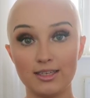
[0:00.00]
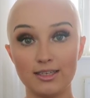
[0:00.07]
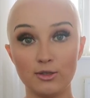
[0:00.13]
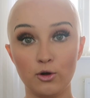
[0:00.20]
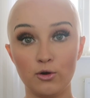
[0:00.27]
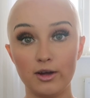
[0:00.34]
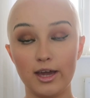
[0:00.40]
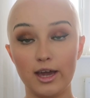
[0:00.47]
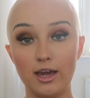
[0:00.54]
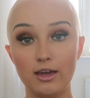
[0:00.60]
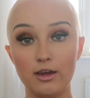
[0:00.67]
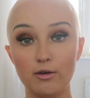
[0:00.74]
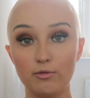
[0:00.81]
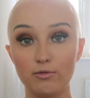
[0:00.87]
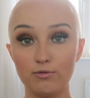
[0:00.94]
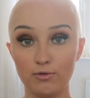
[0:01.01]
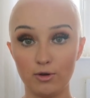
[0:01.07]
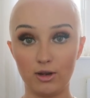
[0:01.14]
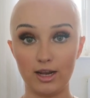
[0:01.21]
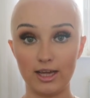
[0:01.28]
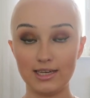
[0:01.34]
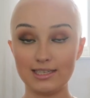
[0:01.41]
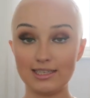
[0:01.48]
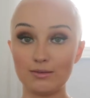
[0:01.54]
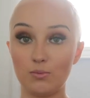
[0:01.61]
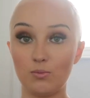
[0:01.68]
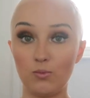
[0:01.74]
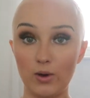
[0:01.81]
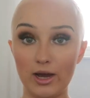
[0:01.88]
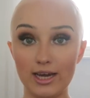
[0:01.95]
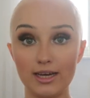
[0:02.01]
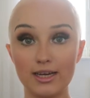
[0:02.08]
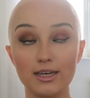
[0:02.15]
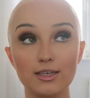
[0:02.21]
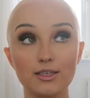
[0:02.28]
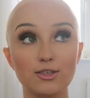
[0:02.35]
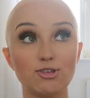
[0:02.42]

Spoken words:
This is not a full lace wig.